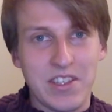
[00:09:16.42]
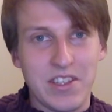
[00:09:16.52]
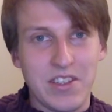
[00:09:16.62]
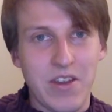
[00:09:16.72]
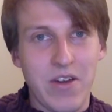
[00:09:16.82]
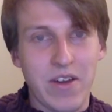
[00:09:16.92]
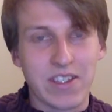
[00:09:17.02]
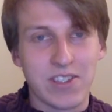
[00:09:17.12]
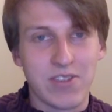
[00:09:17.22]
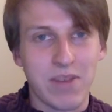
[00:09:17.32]
you know,
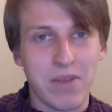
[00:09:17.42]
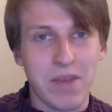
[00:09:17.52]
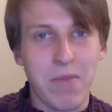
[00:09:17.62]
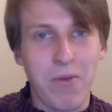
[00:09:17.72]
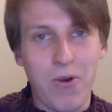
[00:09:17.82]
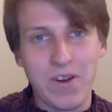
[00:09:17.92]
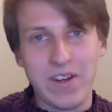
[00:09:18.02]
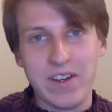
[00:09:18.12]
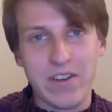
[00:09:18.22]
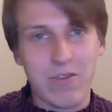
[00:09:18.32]
extremely
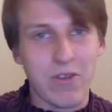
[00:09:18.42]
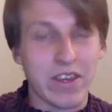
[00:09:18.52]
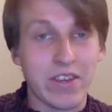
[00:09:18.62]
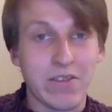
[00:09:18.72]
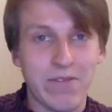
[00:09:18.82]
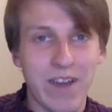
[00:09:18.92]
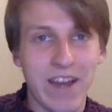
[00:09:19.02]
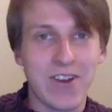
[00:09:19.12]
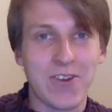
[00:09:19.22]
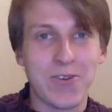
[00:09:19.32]
important, a really good
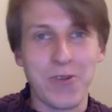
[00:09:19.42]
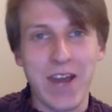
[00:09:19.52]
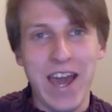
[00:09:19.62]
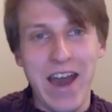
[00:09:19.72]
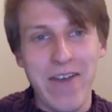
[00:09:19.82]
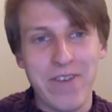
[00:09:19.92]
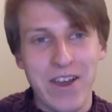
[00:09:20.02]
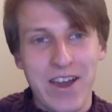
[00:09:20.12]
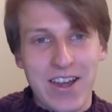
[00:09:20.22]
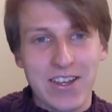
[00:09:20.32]
fighter who would have
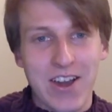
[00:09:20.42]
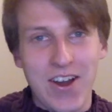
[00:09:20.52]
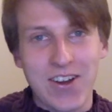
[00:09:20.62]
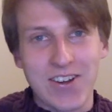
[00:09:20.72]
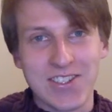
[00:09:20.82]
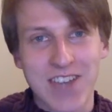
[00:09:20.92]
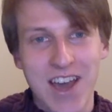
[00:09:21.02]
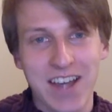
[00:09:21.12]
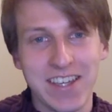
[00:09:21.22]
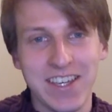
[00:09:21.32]
Conqueror's
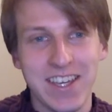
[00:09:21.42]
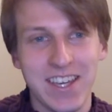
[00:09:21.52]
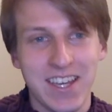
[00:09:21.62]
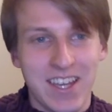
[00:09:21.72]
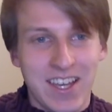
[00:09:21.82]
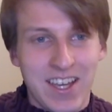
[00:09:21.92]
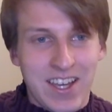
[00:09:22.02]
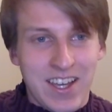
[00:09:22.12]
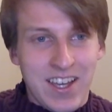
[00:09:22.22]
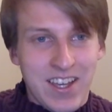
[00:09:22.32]
Haki.
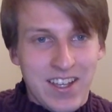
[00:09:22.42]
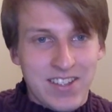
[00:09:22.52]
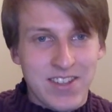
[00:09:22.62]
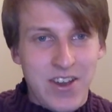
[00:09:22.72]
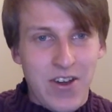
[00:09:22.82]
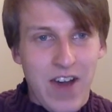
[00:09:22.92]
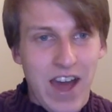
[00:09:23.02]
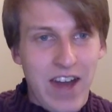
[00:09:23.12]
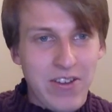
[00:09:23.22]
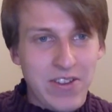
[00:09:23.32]
So I
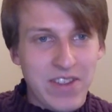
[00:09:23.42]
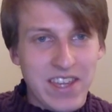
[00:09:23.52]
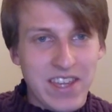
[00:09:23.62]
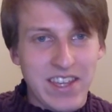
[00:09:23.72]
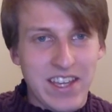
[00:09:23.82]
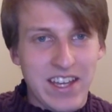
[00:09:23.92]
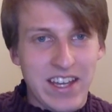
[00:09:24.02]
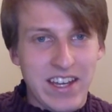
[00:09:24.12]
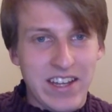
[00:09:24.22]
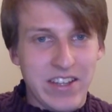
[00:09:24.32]
don't think that,
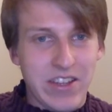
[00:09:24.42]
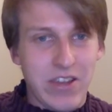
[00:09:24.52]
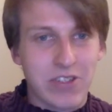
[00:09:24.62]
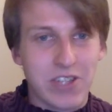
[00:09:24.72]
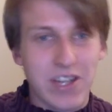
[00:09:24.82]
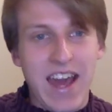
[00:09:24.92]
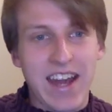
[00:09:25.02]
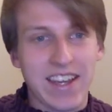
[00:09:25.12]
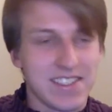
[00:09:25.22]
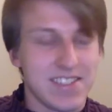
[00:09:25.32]
you know,
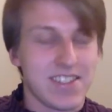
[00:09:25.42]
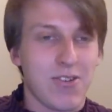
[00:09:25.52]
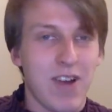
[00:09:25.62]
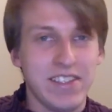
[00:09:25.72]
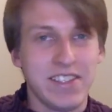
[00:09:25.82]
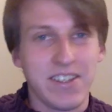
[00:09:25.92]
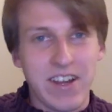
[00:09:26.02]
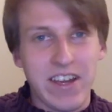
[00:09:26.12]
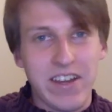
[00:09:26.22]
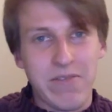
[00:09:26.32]
genetics is the
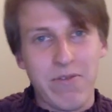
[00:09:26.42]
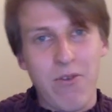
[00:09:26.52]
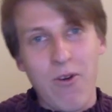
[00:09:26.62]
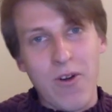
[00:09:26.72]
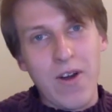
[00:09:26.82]
criterion for